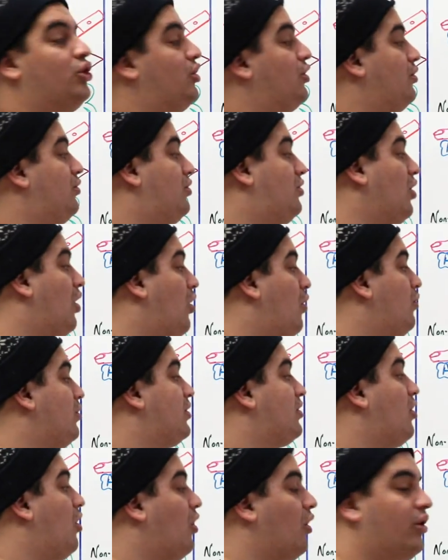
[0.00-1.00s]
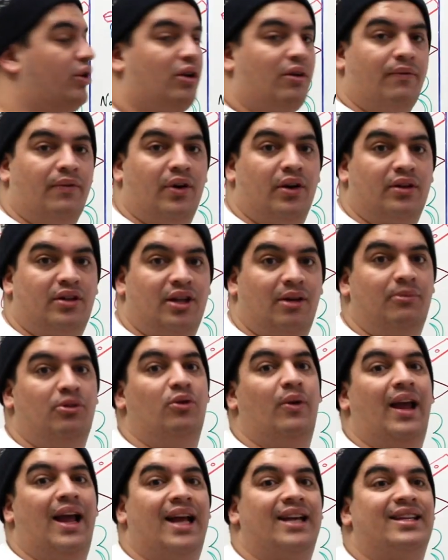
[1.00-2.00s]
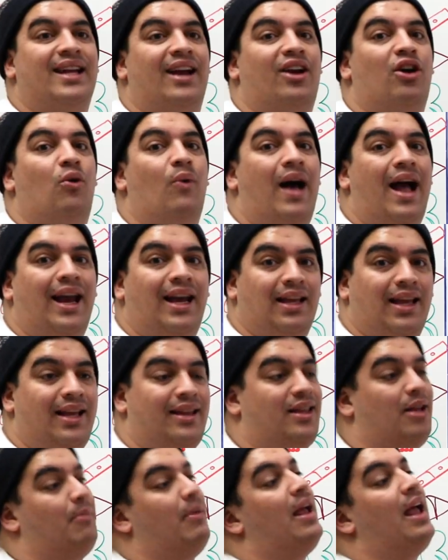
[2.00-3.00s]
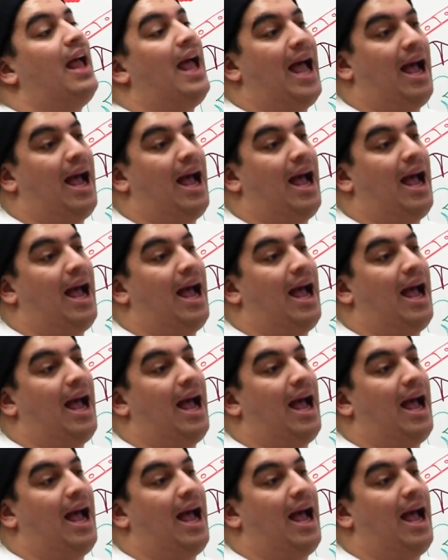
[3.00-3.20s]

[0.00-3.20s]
you don't cardiovert them, you anticoagulate them,